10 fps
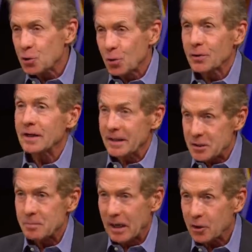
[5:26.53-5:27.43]
Jordan
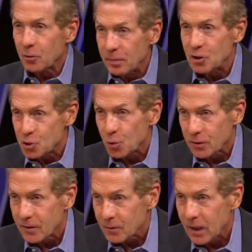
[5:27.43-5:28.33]
is Michael B.
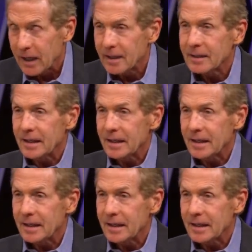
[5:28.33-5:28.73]
Jordan, right?